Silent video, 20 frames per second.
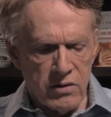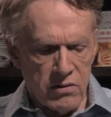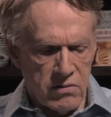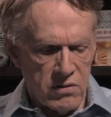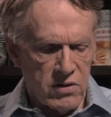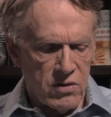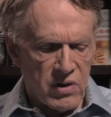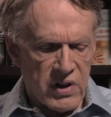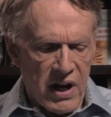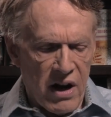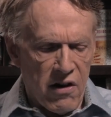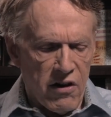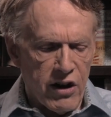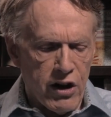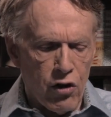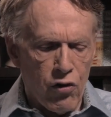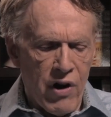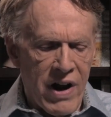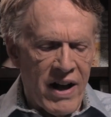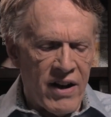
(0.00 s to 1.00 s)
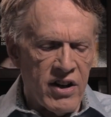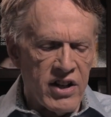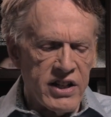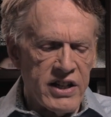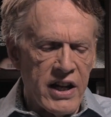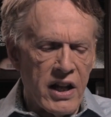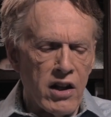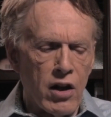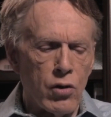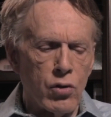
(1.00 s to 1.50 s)
You carry around a
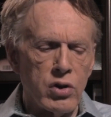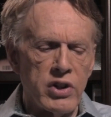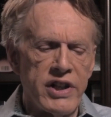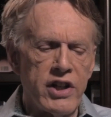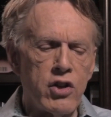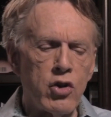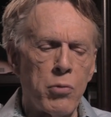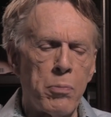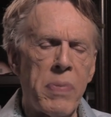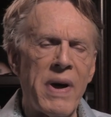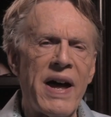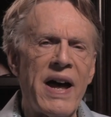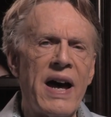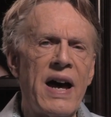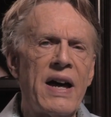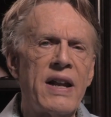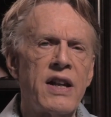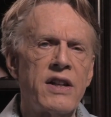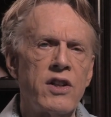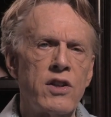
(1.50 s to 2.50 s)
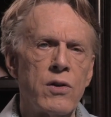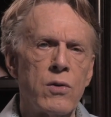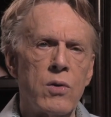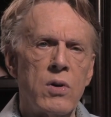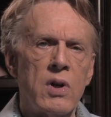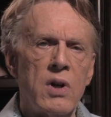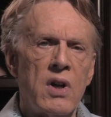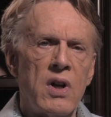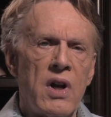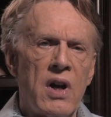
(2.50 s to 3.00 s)
yellow legal pad and you
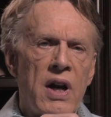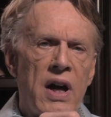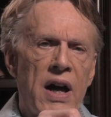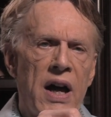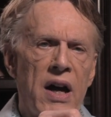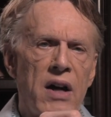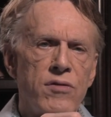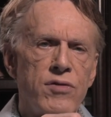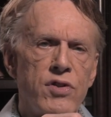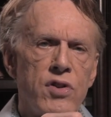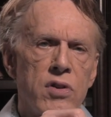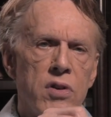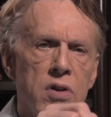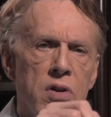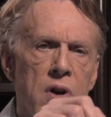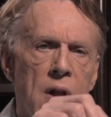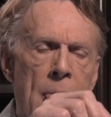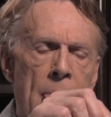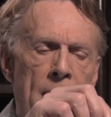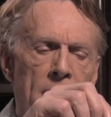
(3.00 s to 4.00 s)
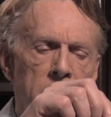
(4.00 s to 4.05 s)
have your